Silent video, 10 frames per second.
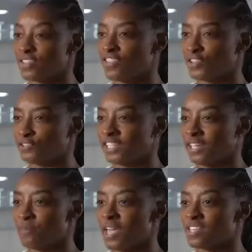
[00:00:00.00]
so then they're
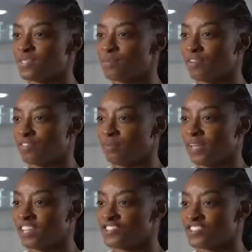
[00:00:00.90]
really amazed. But for
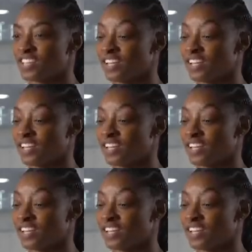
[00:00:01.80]
me, it's just